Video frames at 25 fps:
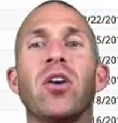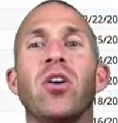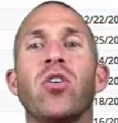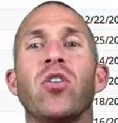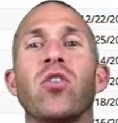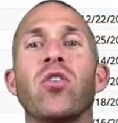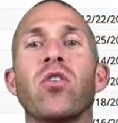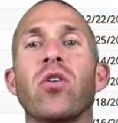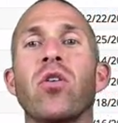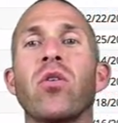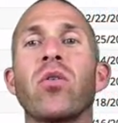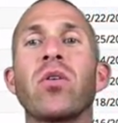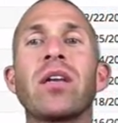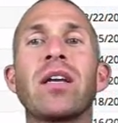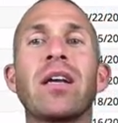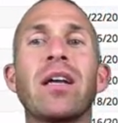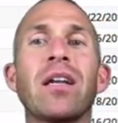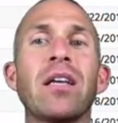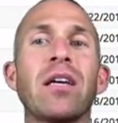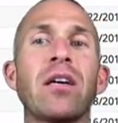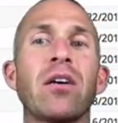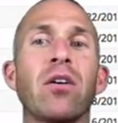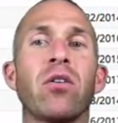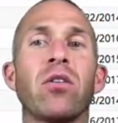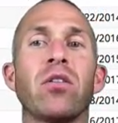You're going to
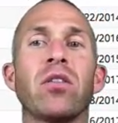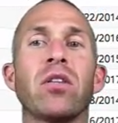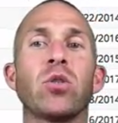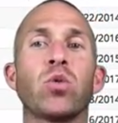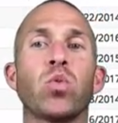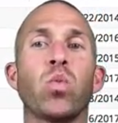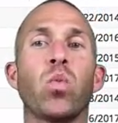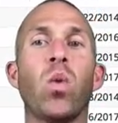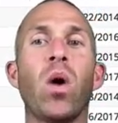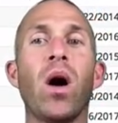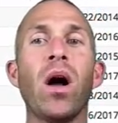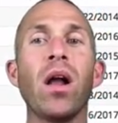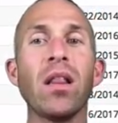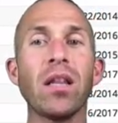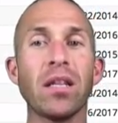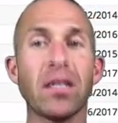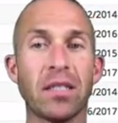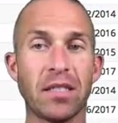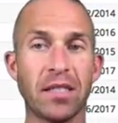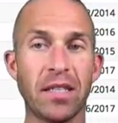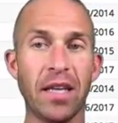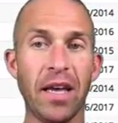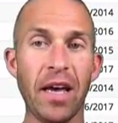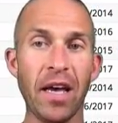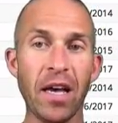click on this wallets
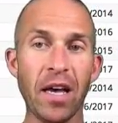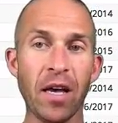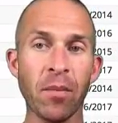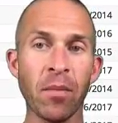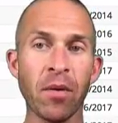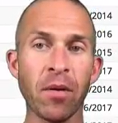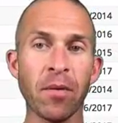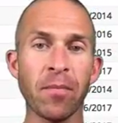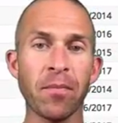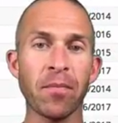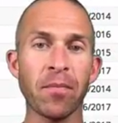tab.